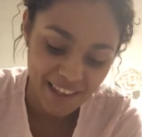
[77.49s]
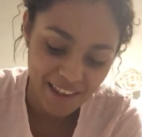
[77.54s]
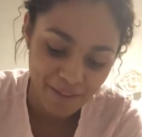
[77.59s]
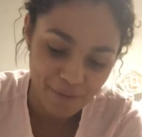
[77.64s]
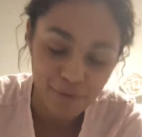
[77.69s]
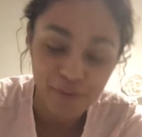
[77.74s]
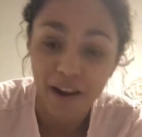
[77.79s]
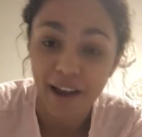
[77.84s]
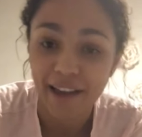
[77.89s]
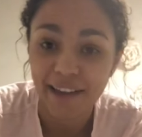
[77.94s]

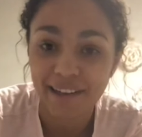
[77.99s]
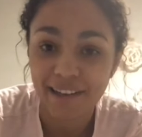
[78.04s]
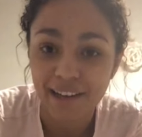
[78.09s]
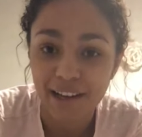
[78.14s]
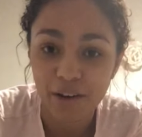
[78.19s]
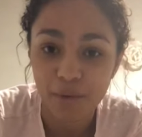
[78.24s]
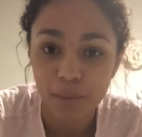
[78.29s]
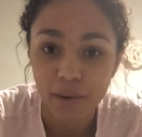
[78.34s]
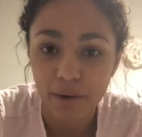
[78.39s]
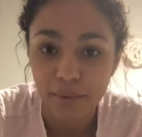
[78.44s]
find
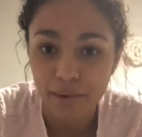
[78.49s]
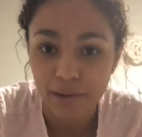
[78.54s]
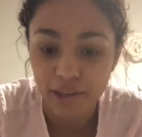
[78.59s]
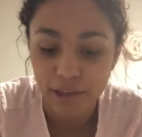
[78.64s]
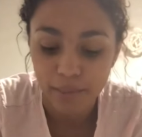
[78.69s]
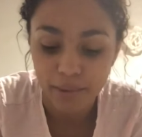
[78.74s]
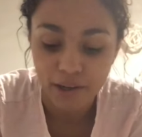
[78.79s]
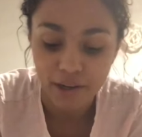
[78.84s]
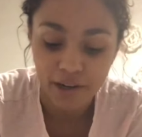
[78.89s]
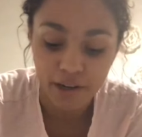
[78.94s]
out where we're gonna
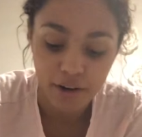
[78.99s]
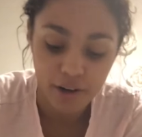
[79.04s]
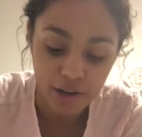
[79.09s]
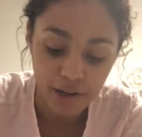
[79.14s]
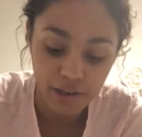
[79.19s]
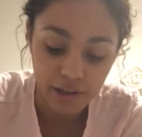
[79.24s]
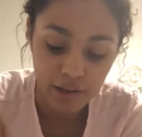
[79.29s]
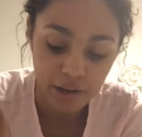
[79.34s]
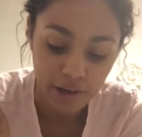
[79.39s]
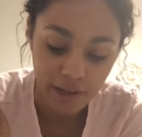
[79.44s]
put
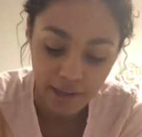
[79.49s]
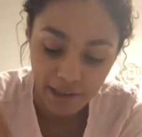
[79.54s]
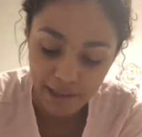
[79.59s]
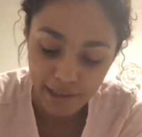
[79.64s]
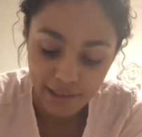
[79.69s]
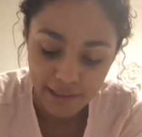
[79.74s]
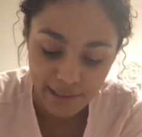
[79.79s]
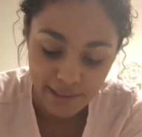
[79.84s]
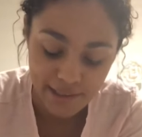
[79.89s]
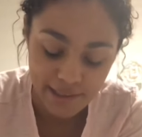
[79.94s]
our
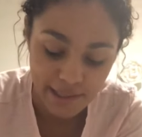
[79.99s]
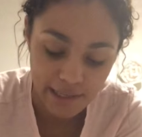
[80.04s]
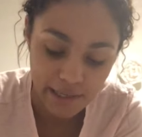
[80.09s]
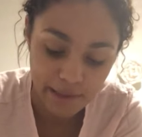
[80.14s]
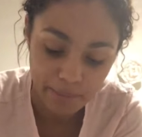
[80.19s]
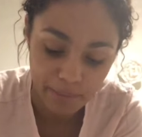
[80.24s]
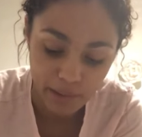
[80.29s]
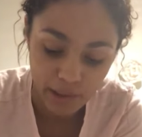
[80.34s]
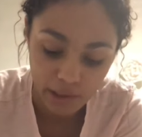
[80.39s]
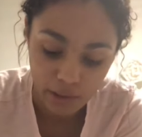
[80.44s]
hand. It's gonna
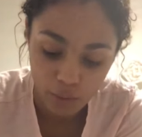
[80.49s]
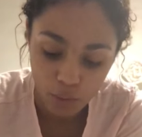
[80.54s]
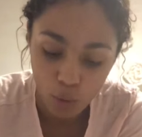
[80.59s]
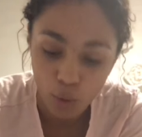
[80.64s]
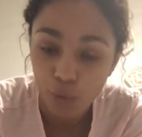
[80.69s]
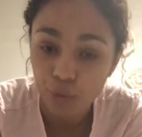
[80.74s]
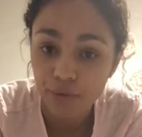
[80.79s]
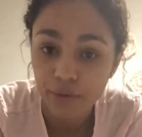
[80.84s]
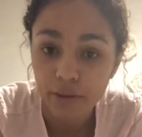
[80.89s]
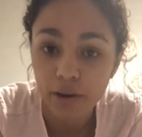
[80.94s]
be
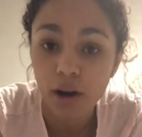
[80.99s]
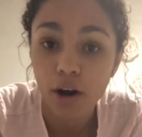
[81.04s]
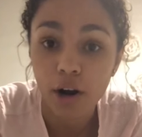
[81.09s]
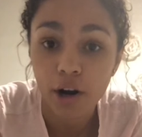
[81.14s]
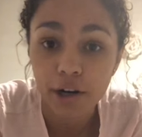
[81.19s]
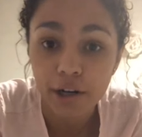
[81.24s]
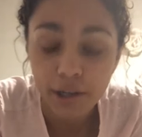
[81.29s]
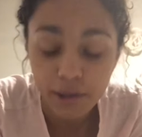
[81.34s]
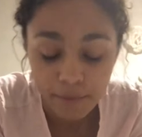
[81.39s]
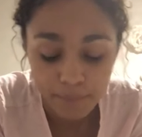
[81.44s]
over the
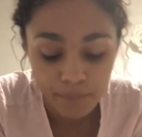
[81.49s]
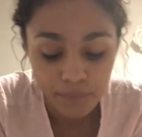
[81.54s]
heart.